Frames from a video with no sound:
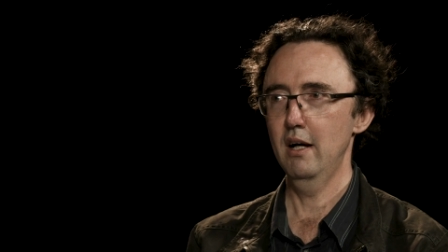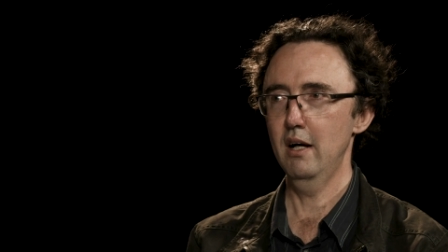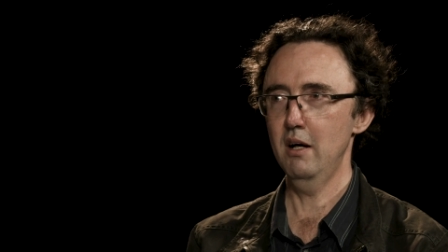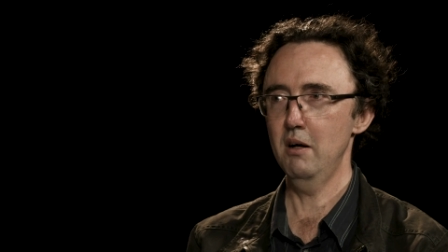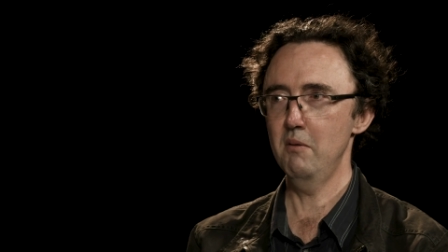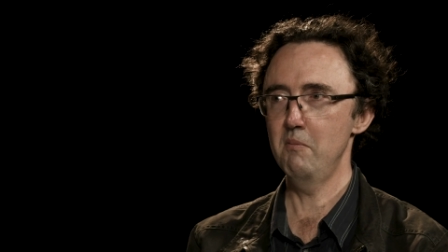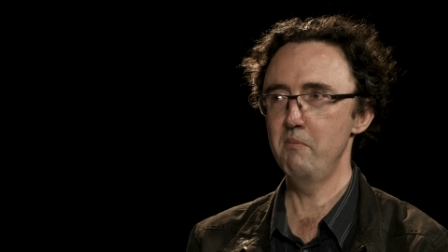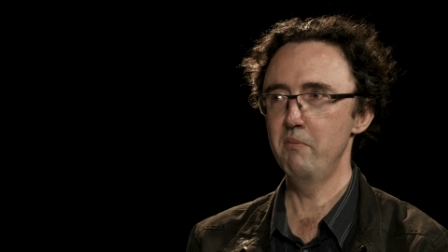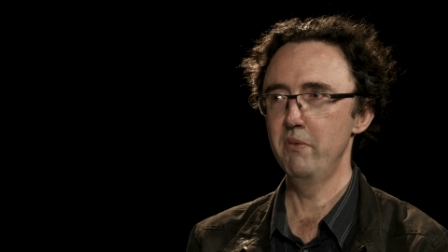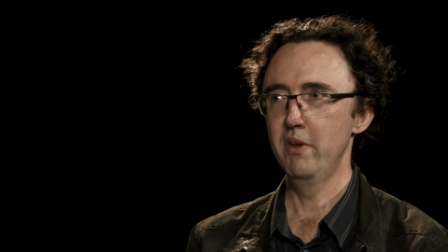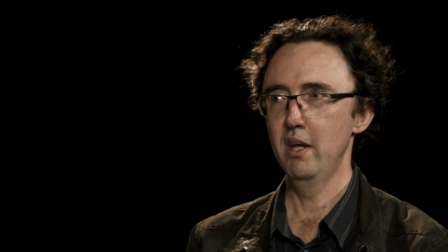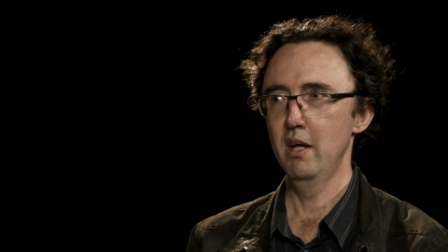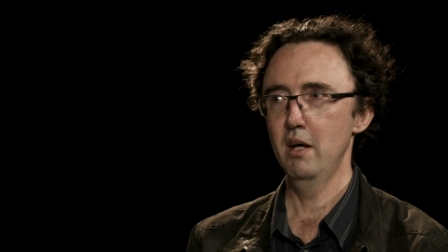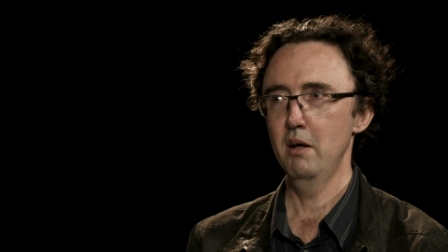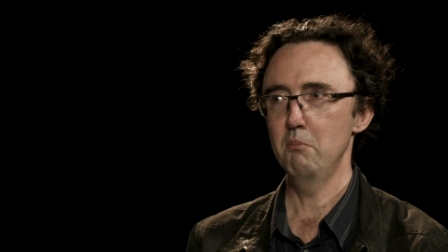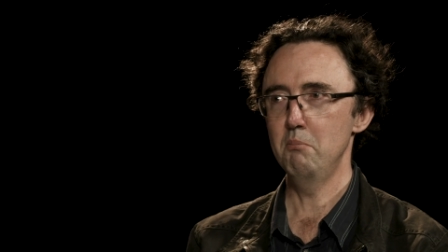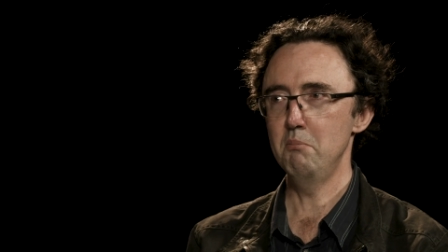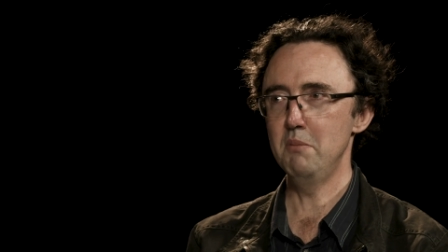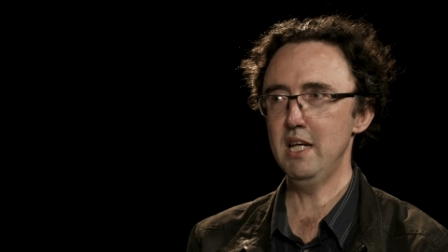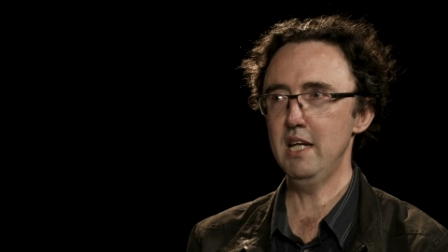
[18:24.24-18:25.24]
um,
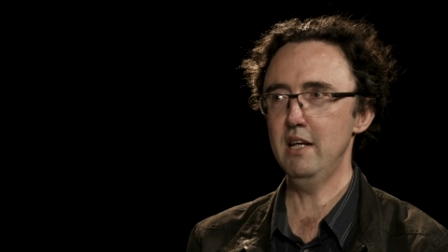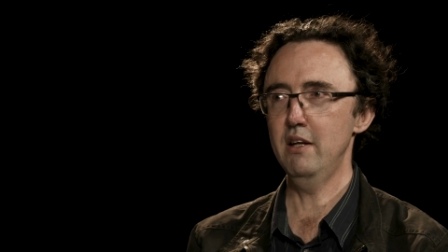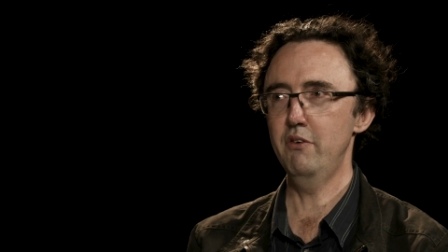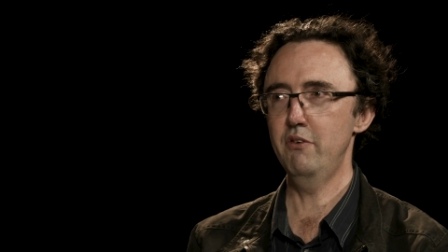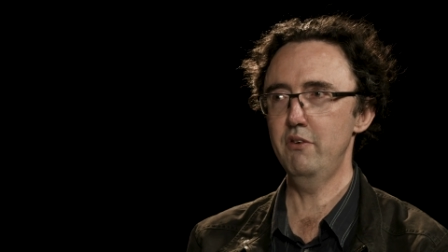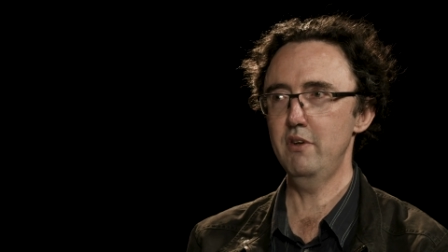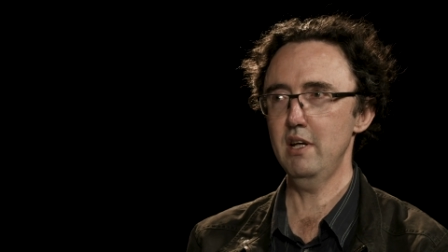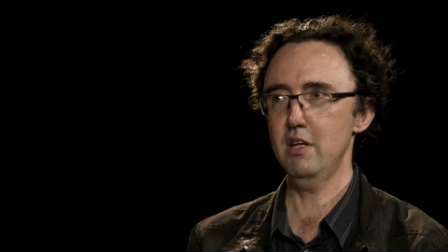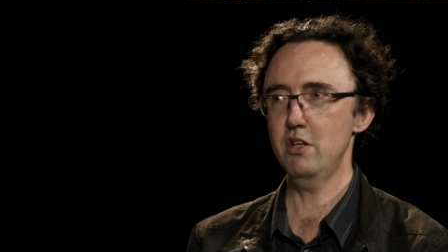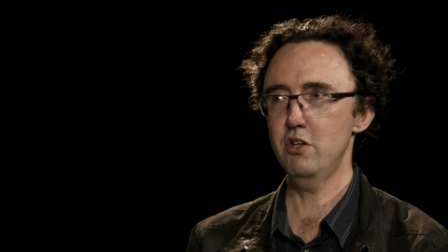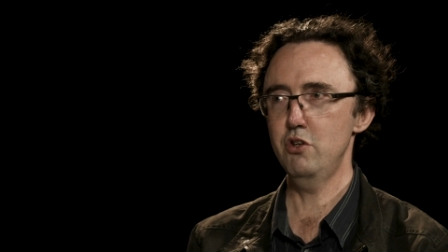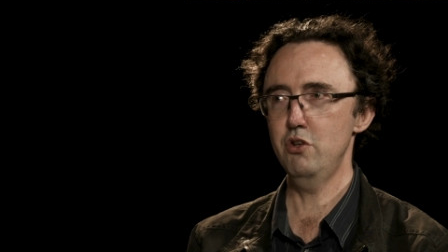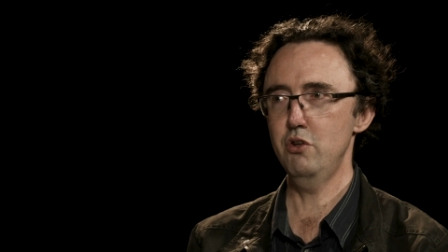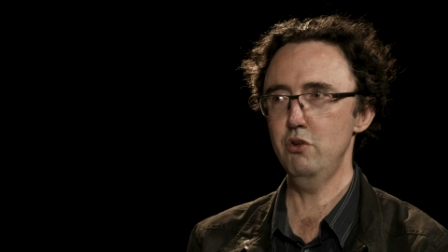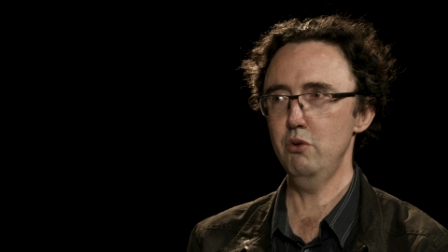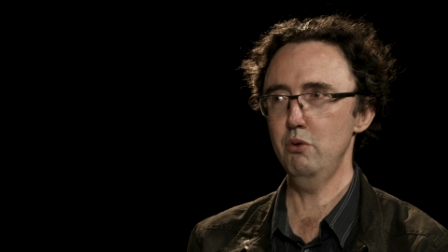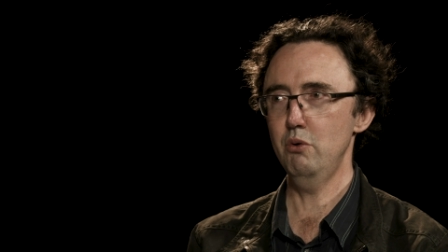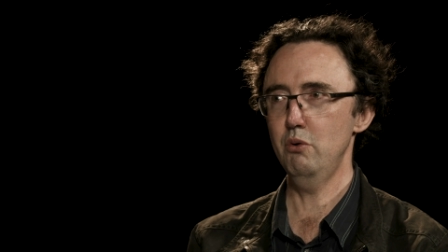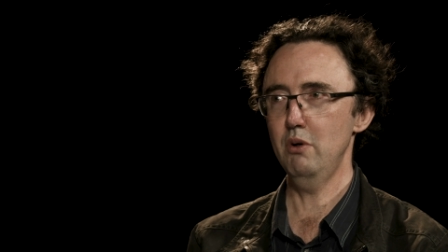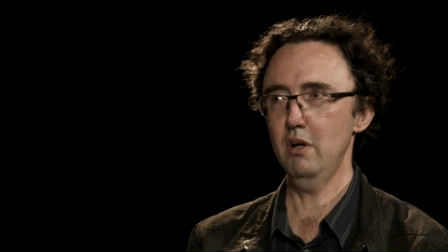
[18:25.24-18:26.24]
means that
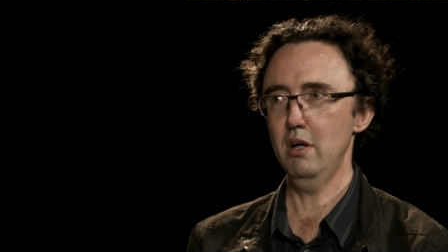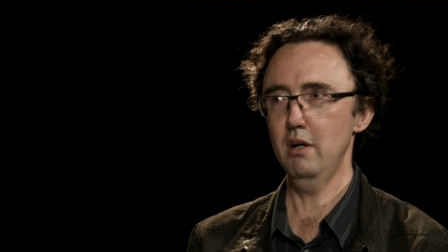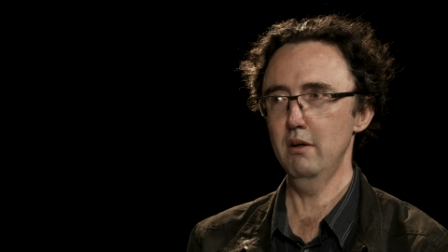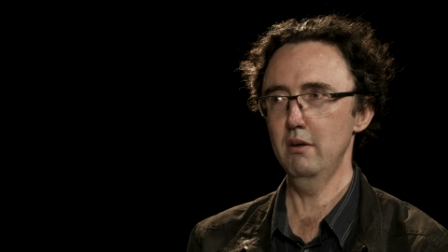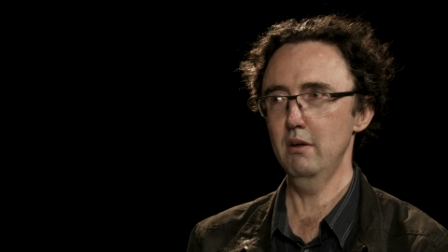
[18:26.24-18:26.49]
you